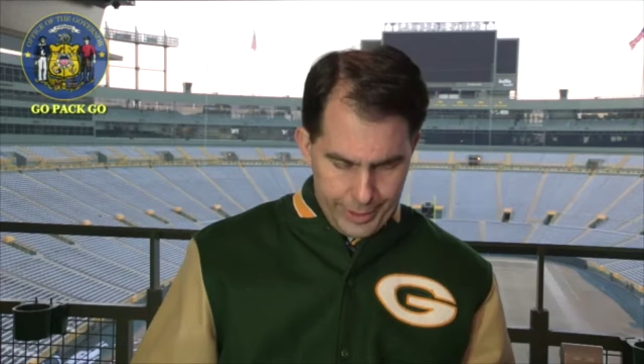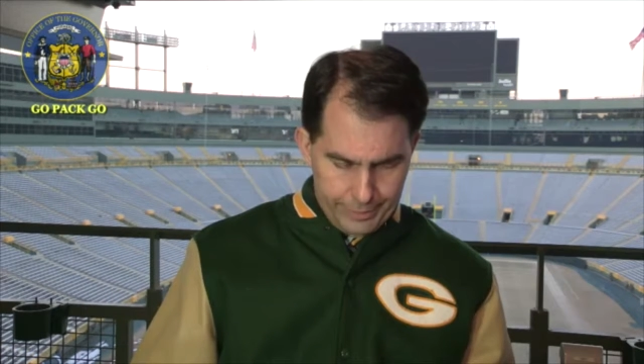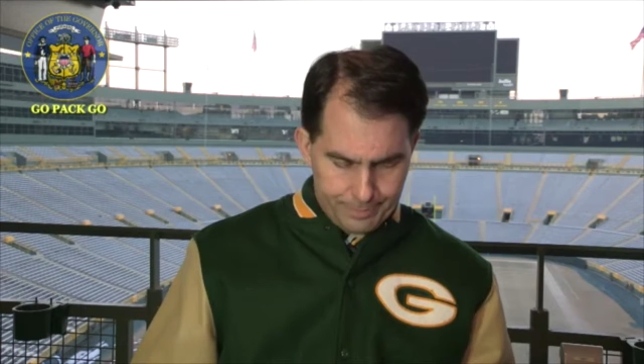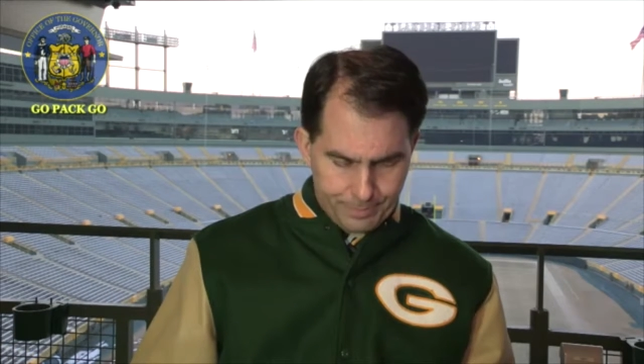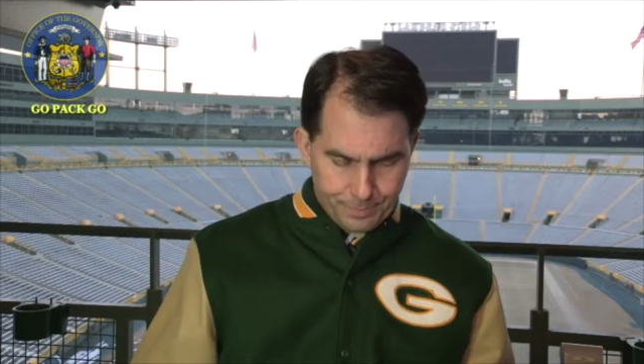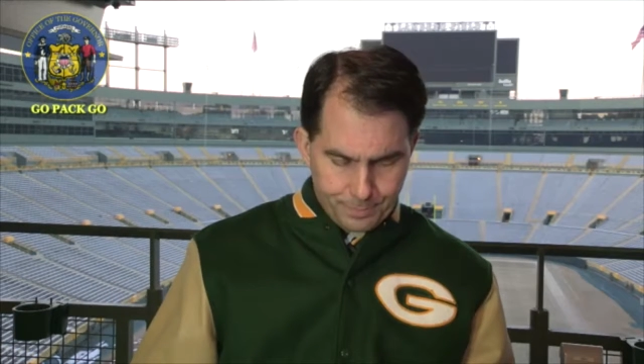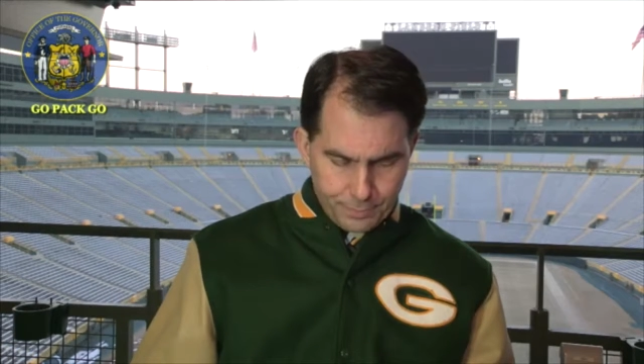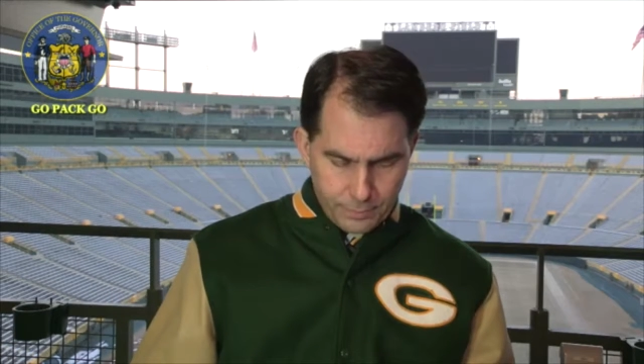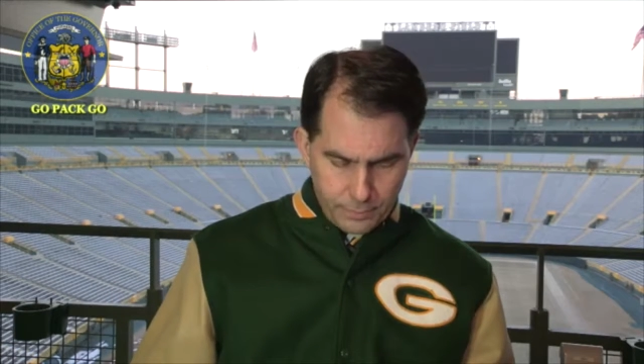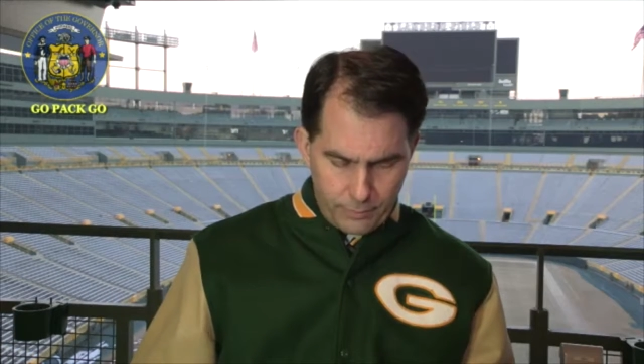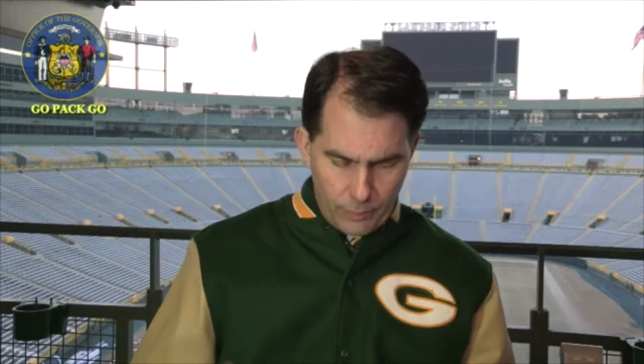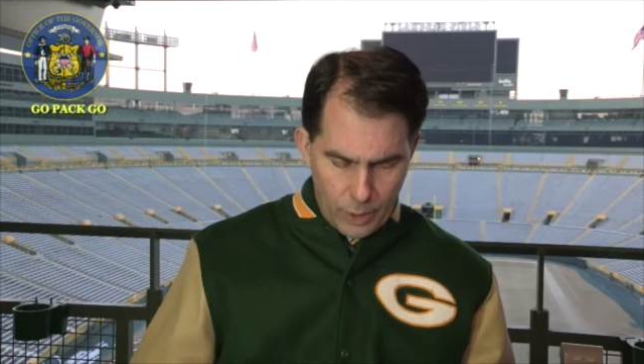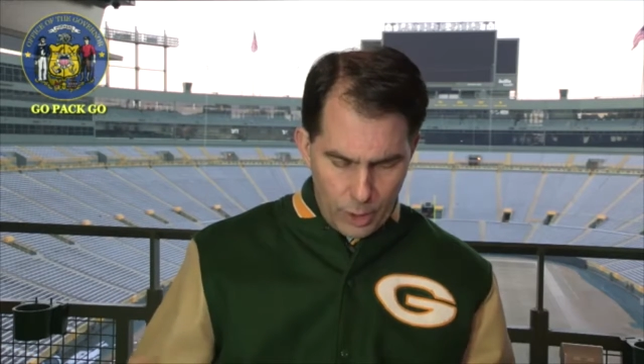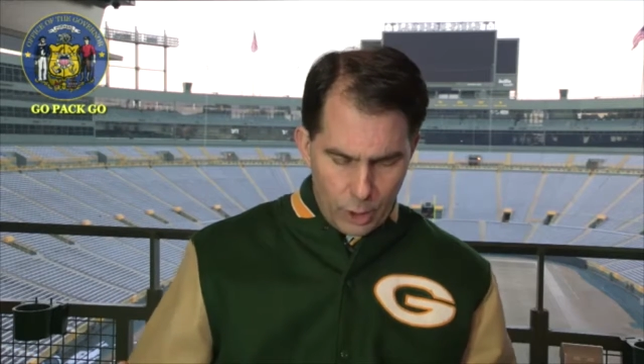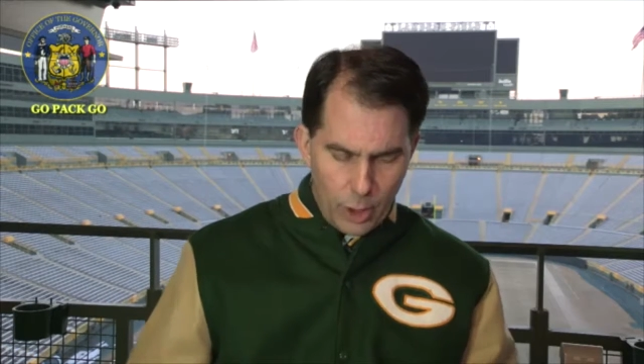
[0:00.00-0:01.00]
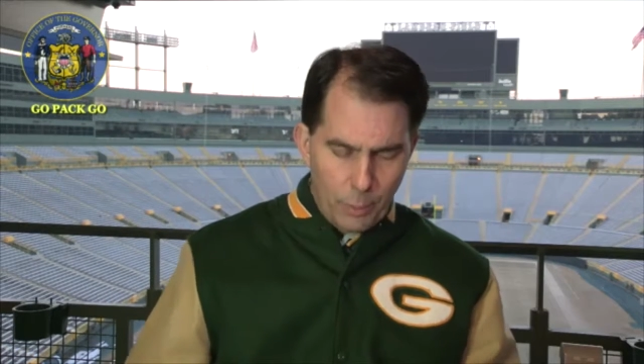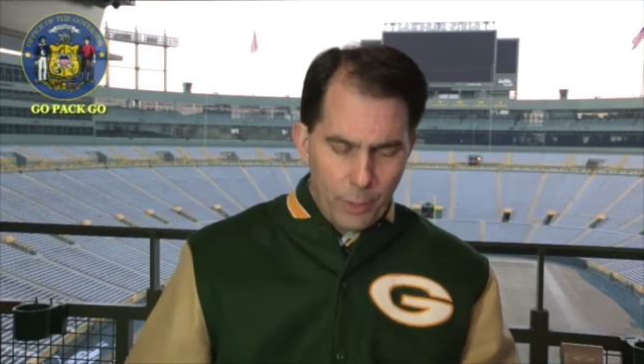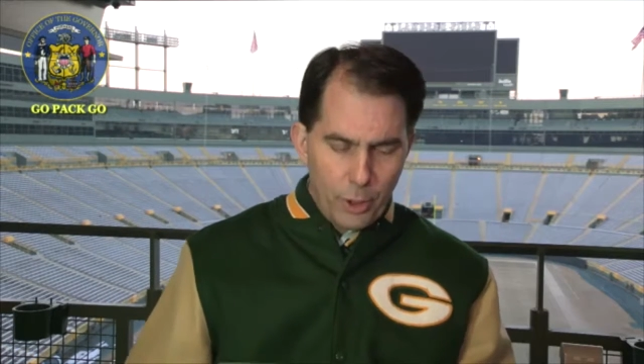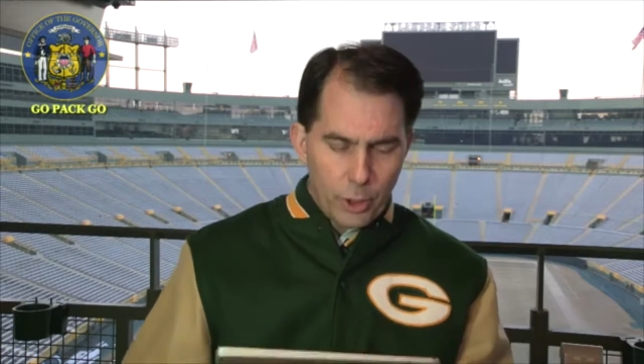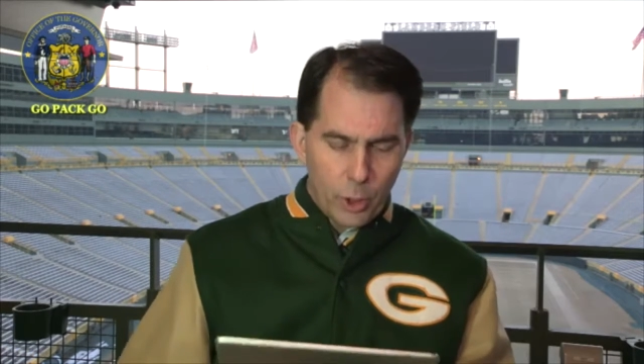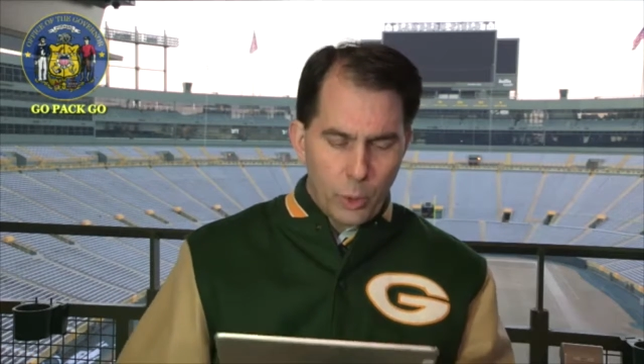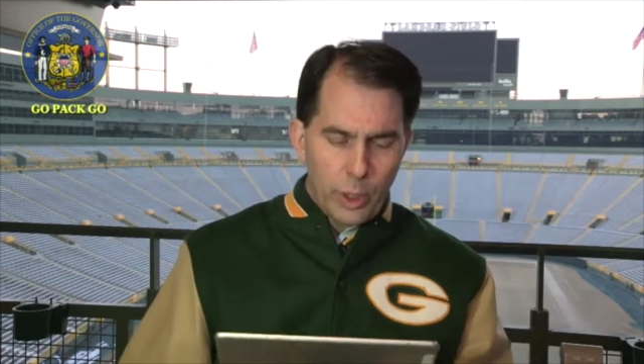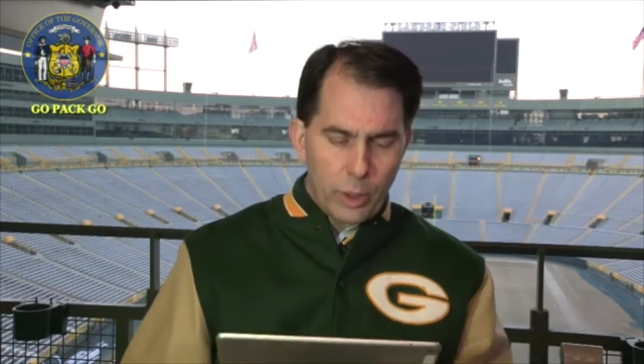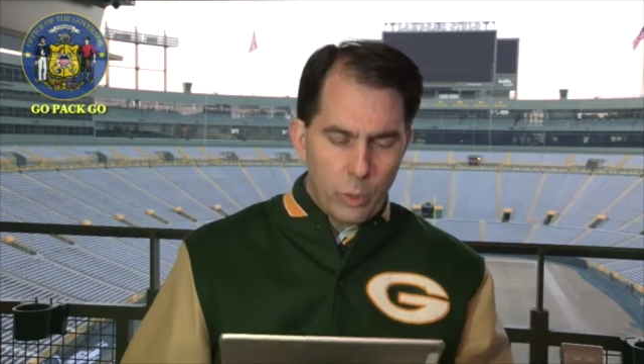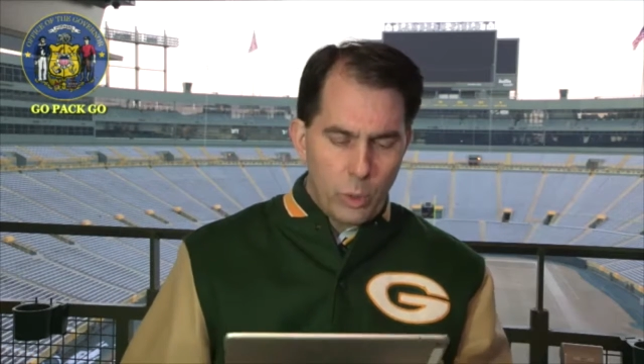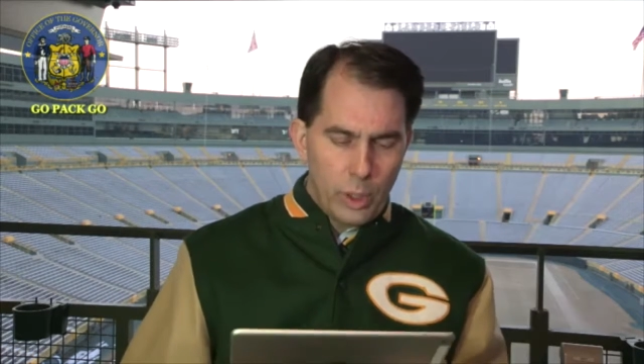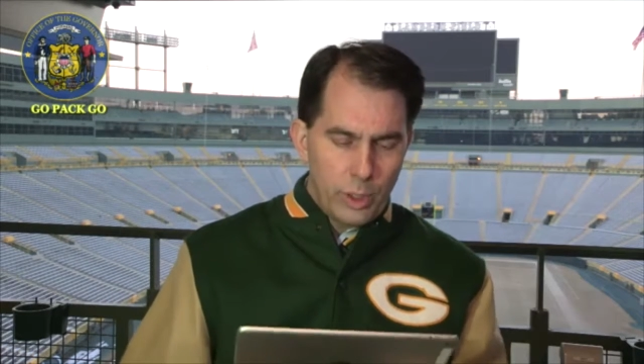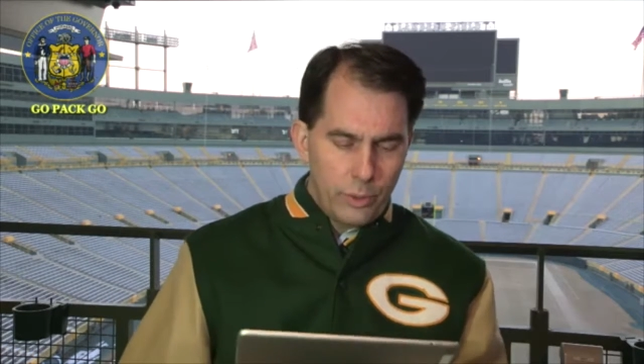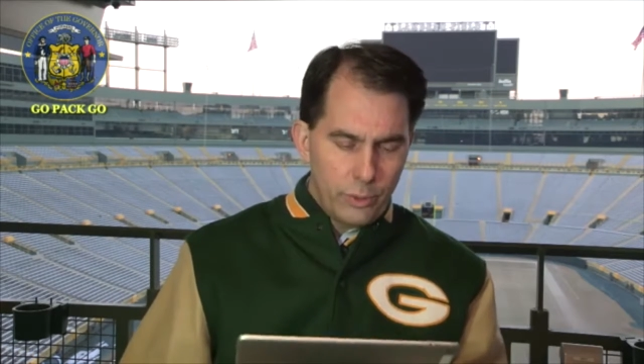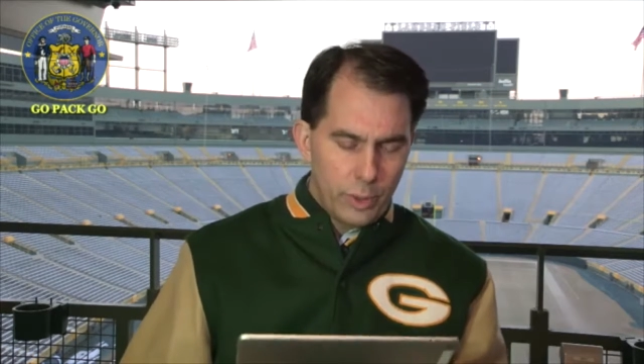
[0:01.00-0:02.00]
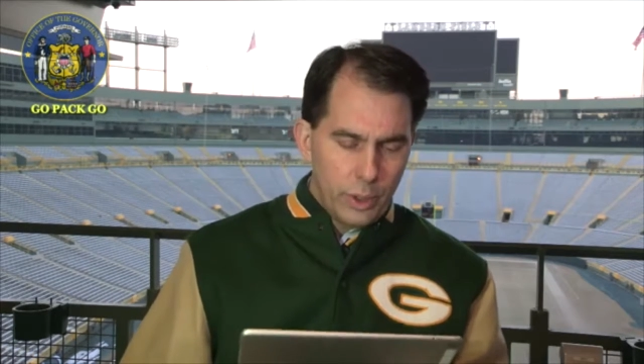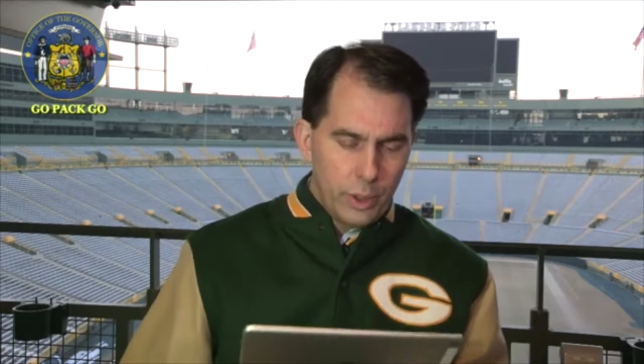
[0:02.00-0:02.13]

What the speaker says: A couple other quick ones.